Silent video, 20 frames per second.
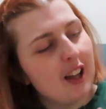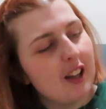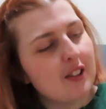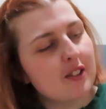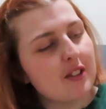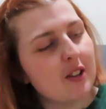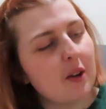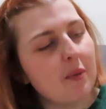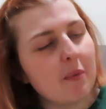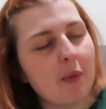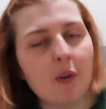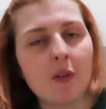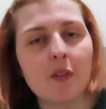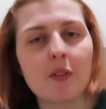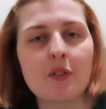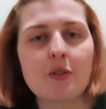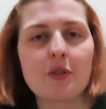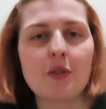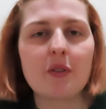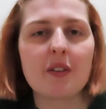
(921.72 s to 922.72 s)
So moral of
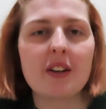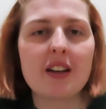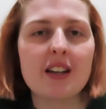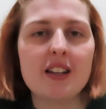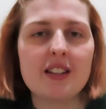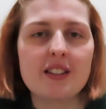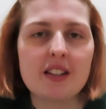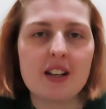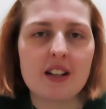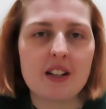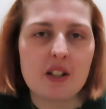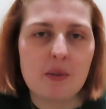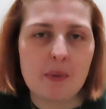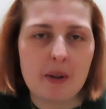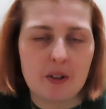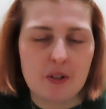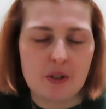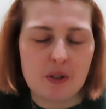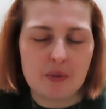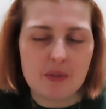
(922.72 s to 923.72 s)
the story is I need to be
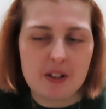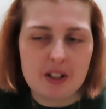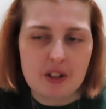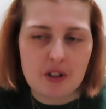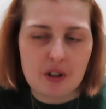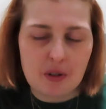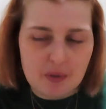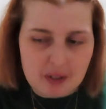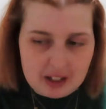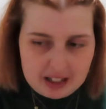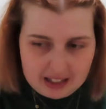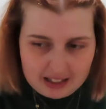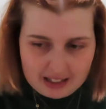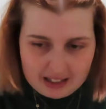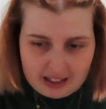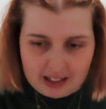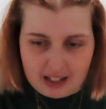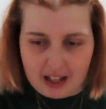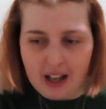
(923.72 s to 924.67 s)
able to read Korean,